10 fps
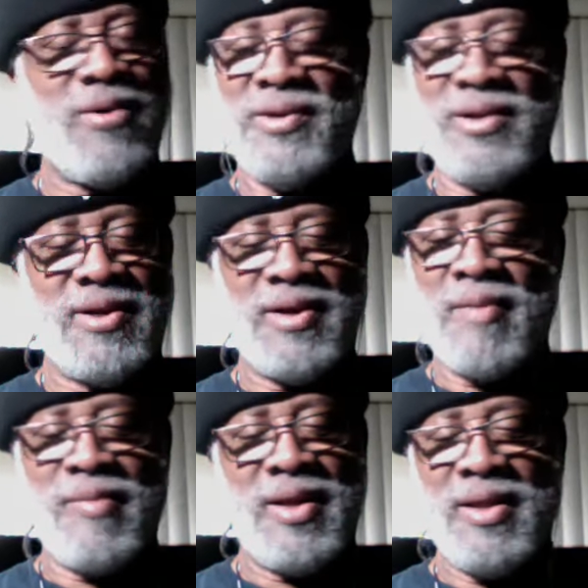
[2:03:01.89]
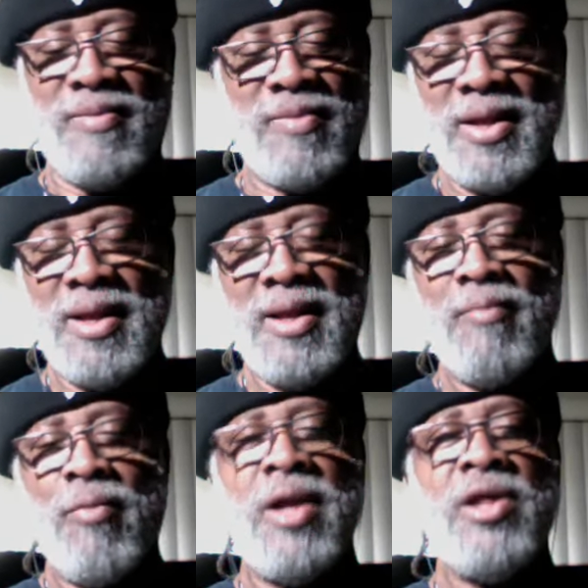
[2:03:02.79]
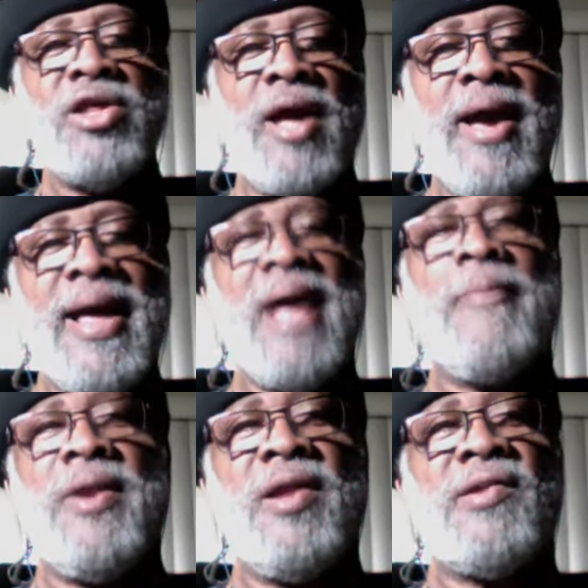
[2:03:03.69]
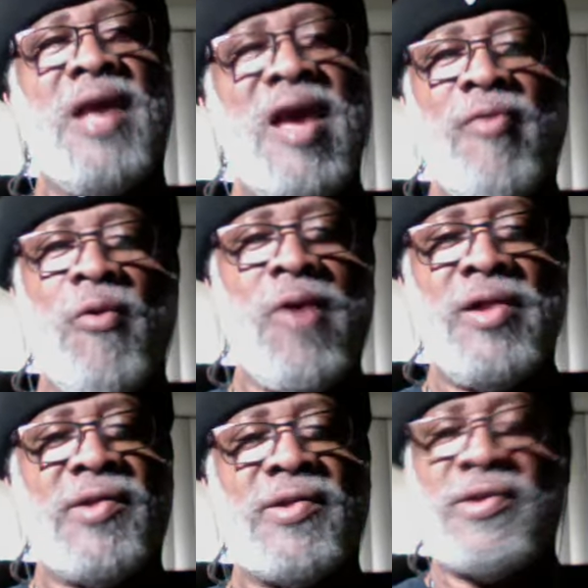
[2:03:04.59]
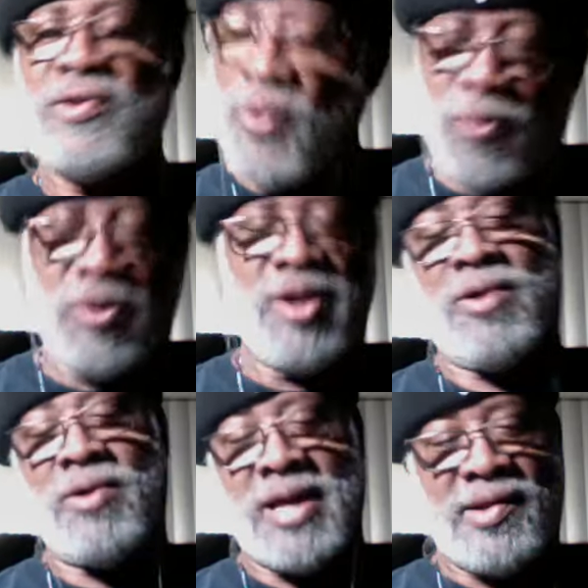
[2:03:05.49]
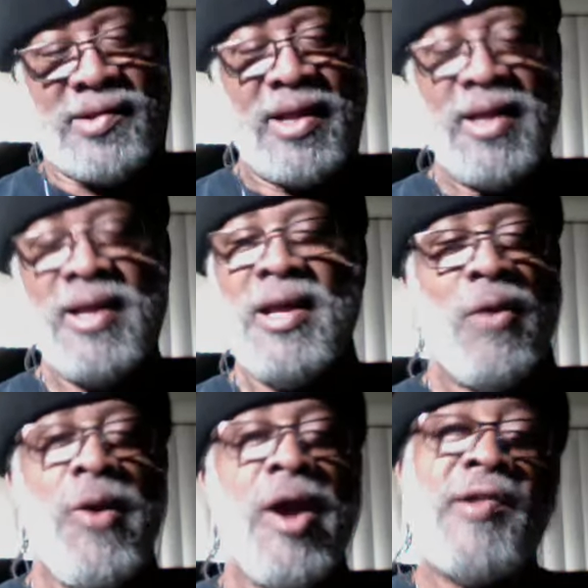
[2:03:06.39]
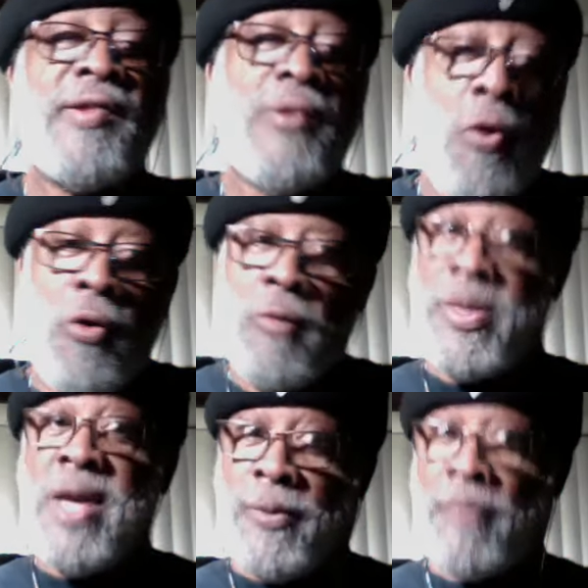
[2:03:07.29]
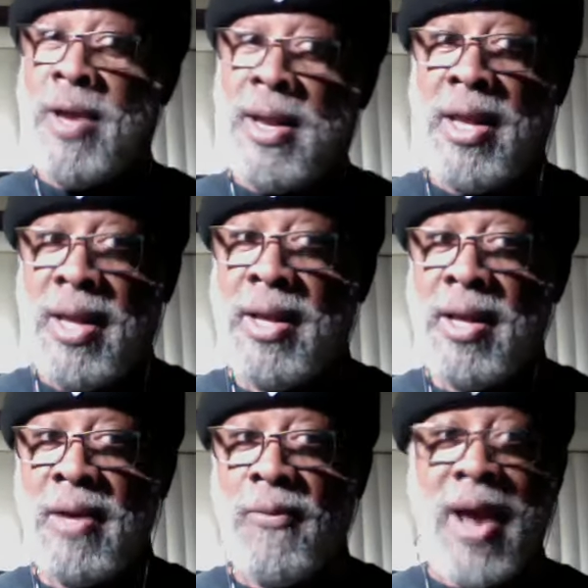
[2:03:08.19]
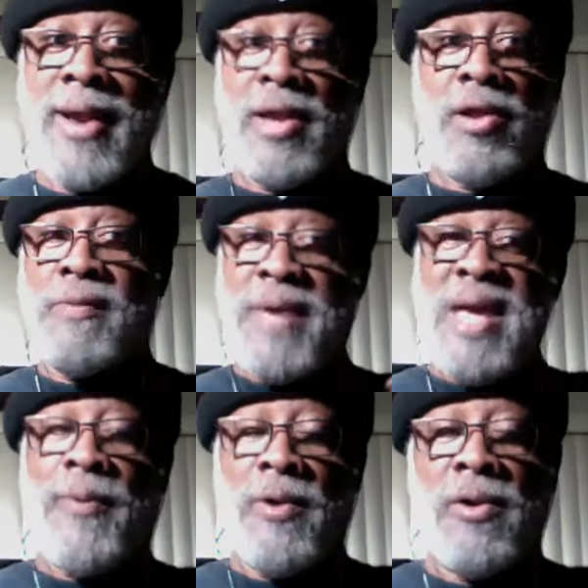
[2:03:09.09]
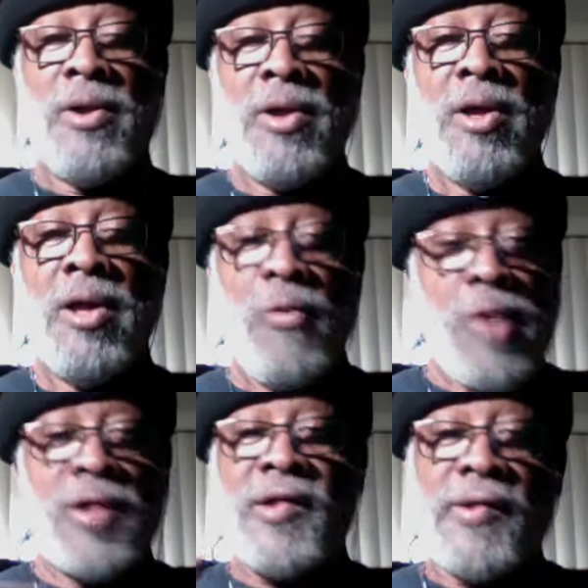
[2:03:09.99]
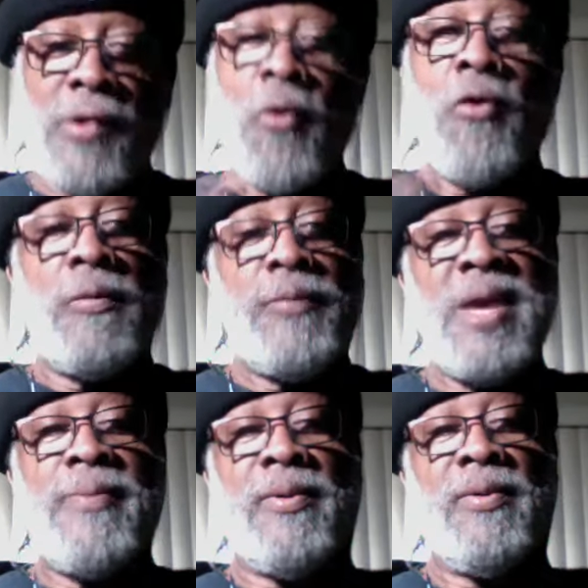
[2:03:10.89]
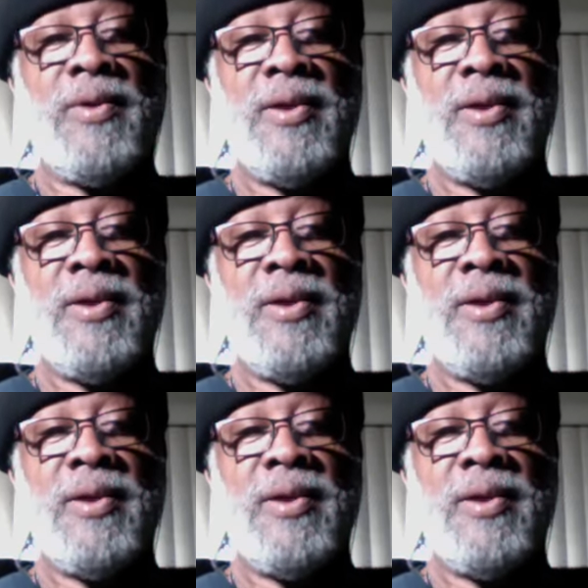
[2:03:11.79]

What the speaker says: You know, I mean, bring joy and happiness to everyone's soul, you know, because we are soul people, really. We are not just people. We are soul people.